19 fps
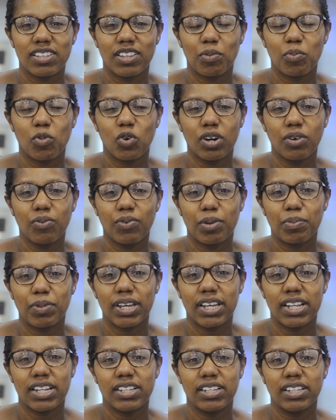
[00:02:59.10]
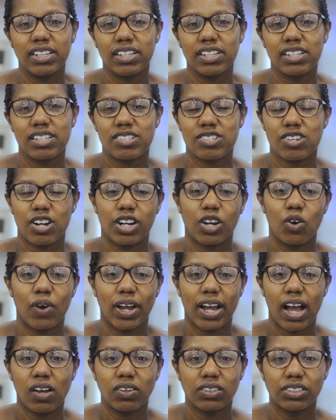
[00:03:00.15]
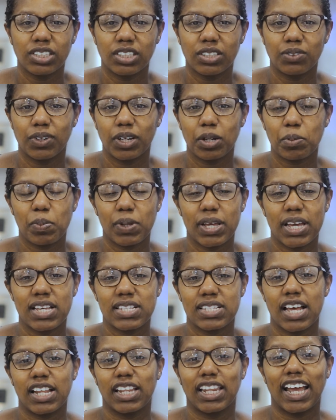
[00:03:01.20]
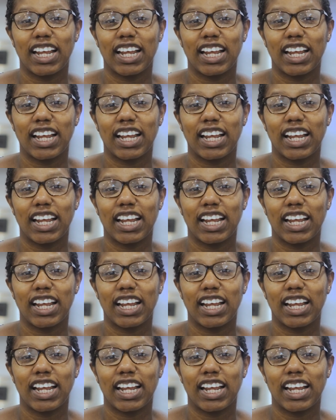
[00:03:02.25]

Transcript: The more women started going out into the workplace and